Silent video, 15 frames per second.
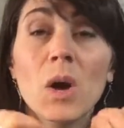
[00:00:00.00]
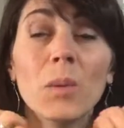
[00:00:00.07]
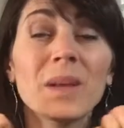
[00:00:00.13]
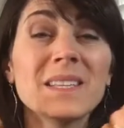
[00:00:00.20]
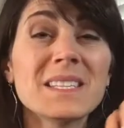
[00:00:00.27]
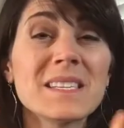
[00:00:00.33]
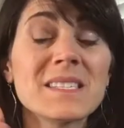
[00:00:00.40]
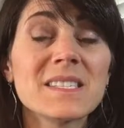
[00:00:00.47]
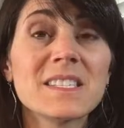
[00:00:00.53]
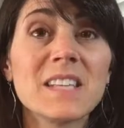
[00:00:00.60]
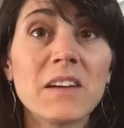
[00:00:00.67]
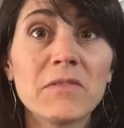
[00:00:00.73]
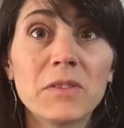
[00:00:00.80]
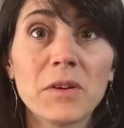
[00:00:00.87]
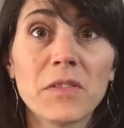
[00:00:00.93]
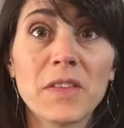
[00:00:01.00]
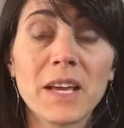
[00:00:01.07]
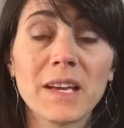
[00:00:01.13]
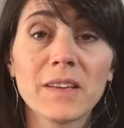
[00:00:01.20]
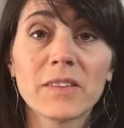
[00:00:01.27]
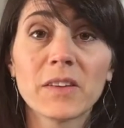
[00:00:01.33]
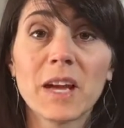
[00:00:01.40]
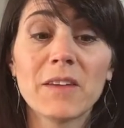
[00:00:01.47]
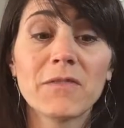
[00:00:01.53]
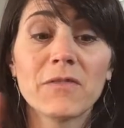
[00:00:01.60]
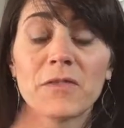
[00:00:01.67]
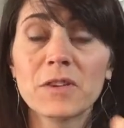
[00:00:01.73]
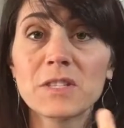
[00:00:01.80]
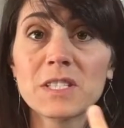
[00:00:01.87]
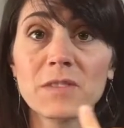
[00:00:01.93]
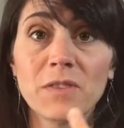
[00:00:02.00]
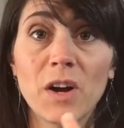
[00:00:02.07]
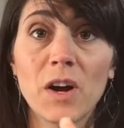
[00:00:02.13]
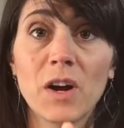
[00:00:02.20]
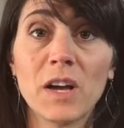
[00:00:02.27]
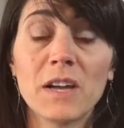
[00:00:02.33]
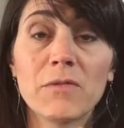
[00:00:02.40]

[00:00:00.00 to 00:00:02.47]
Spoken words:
Well, it does several things. Okay, first of all,